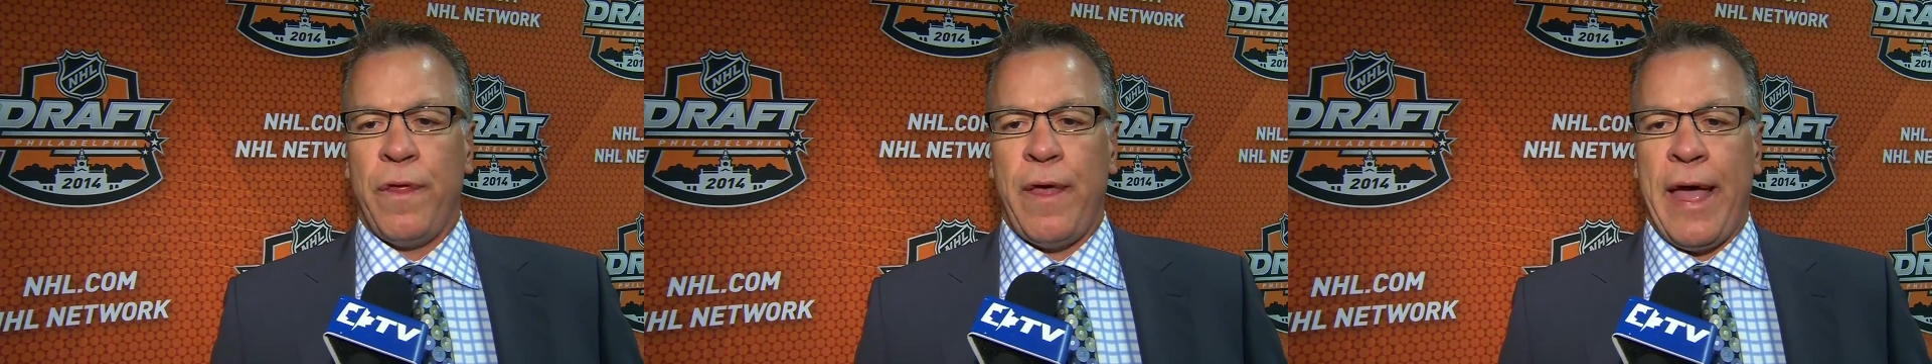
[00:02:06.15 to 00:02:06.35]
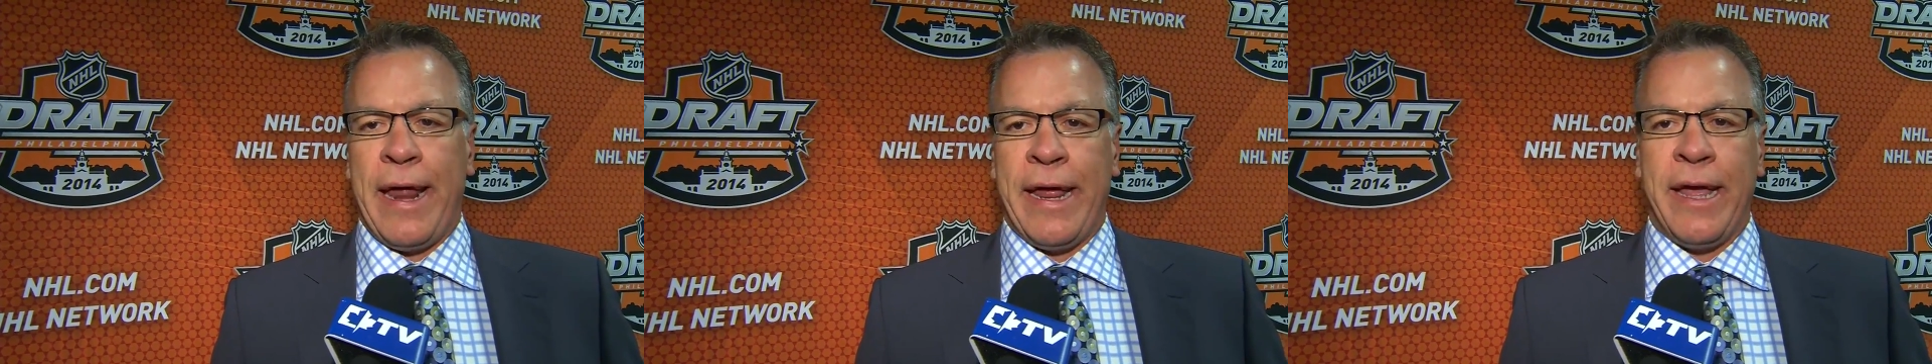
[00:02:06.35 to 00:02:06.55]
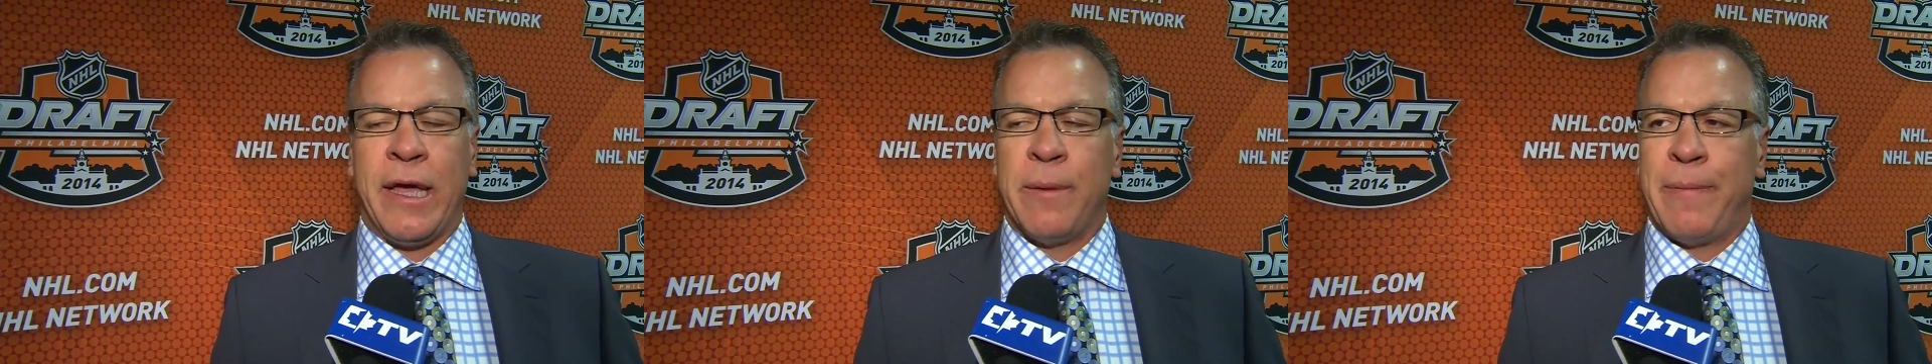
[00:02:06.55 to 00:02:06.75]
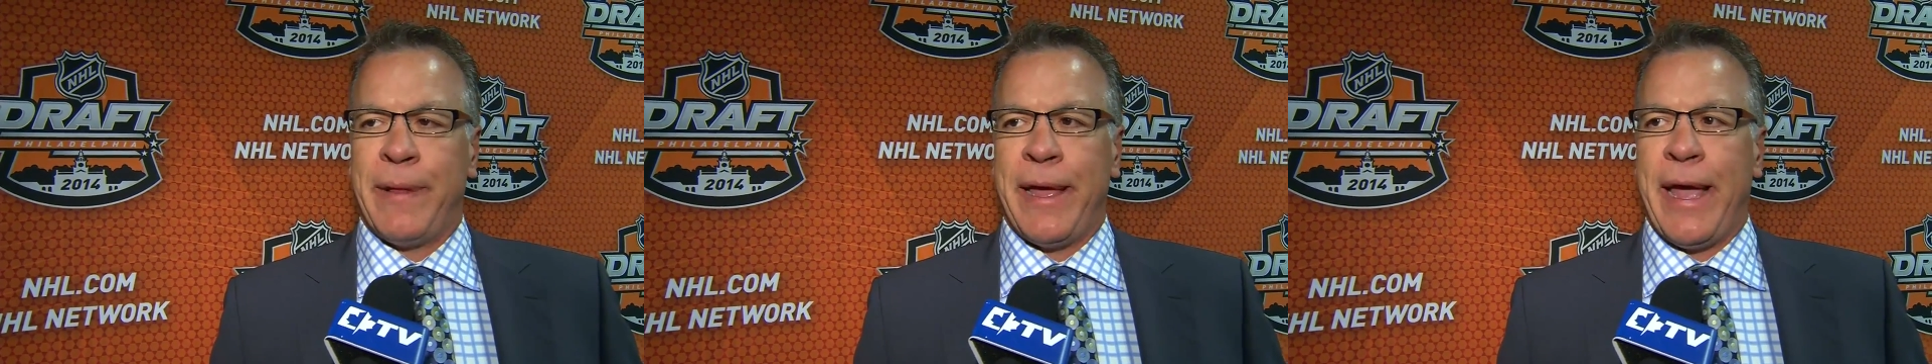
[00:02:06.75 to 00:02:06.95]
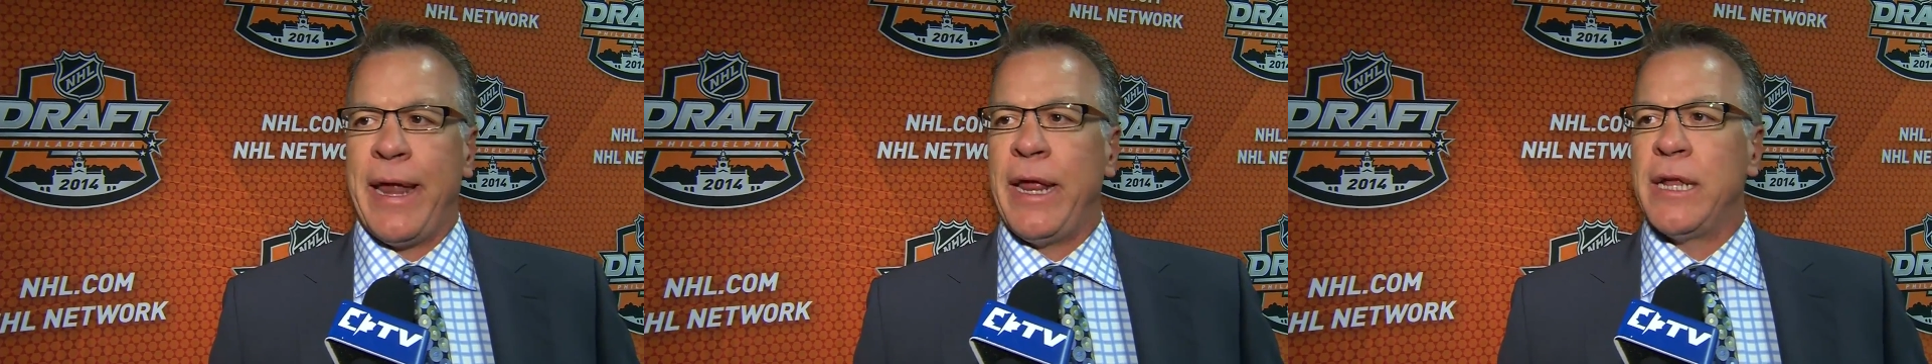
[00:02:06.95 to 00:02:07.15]
eh, he can
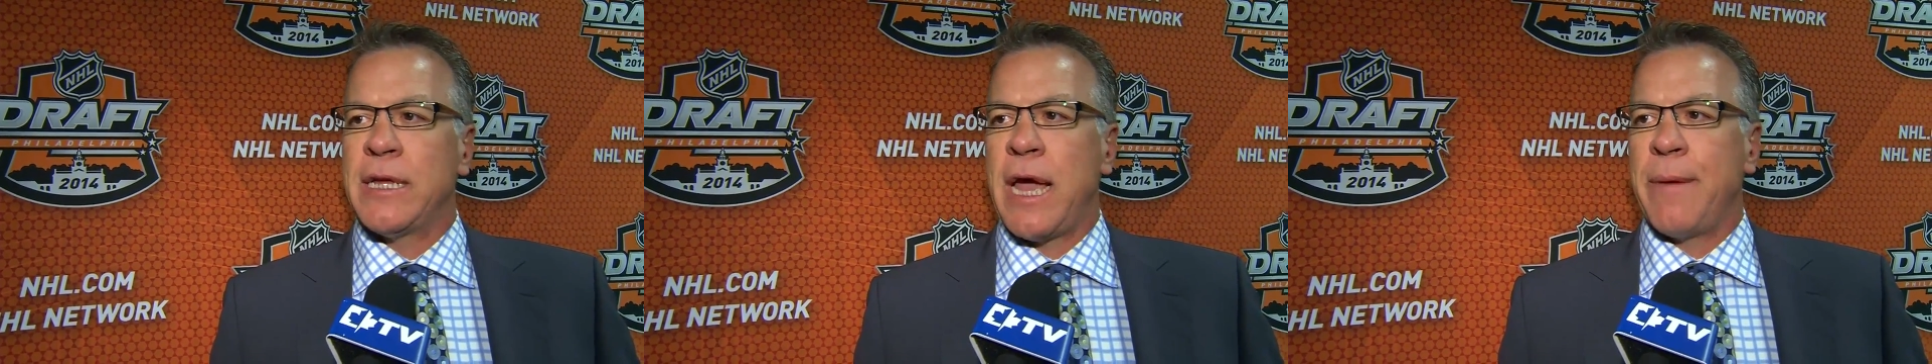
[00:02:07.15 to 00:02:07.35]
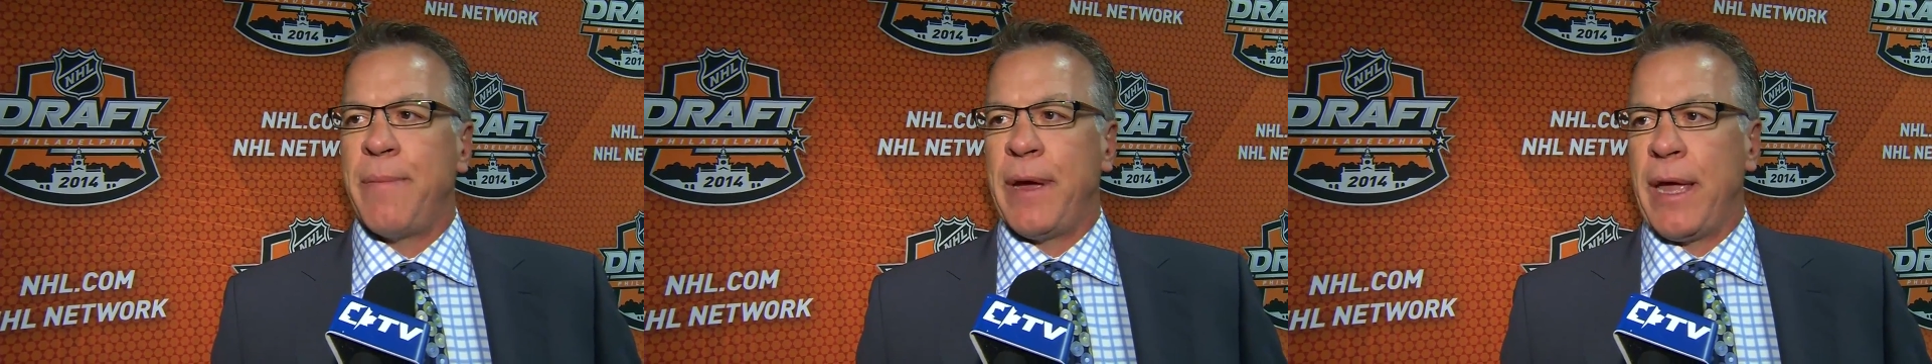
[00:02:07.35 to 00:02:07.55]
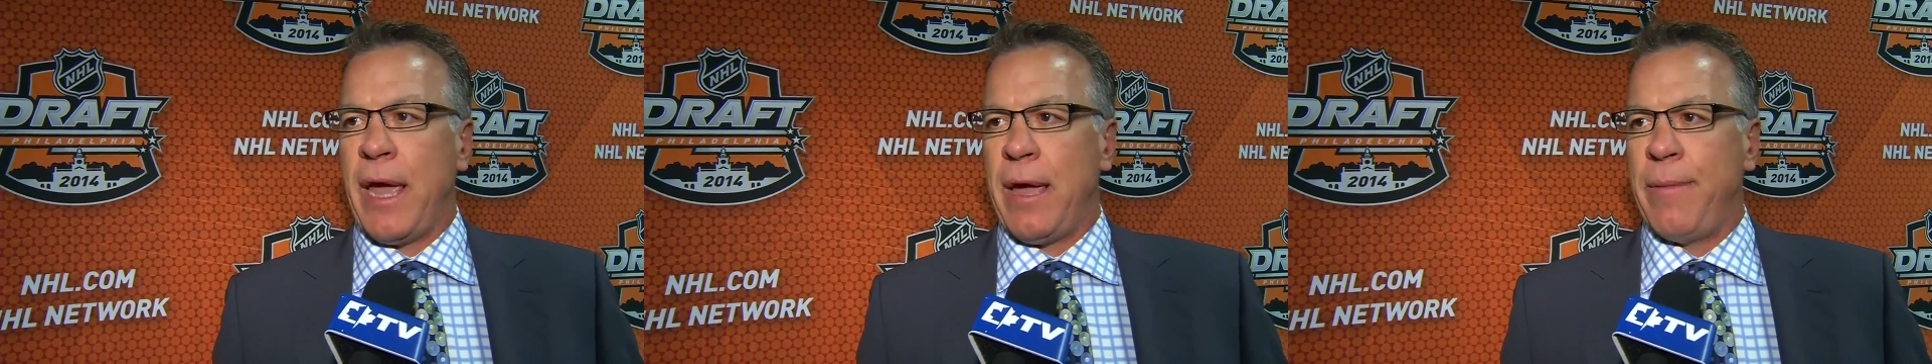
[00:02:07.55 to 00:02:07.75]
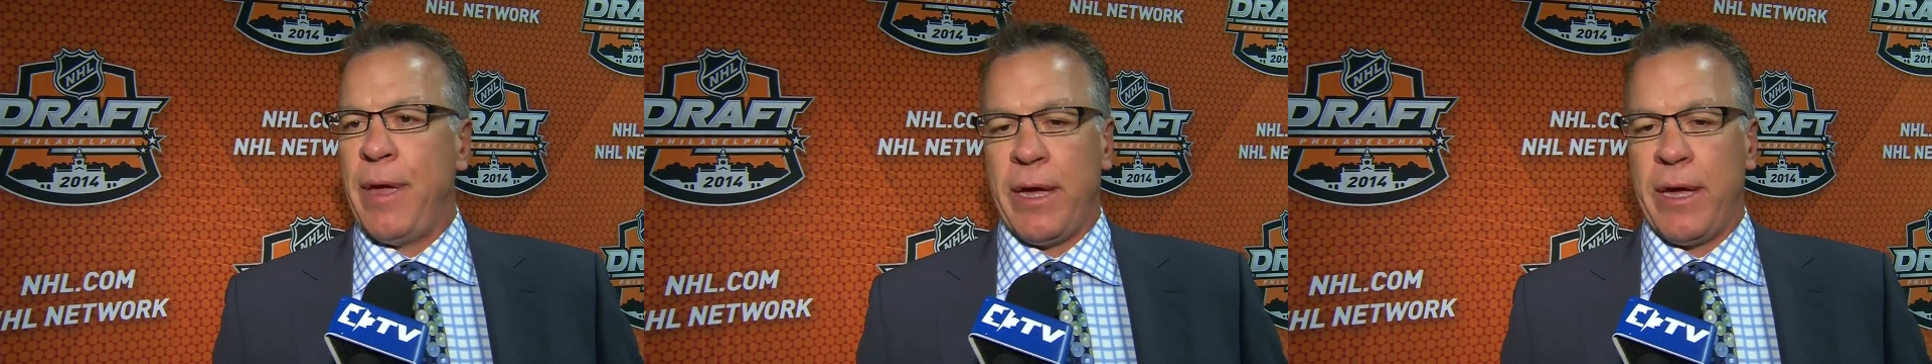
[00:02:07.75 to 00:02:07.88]
play any type of game.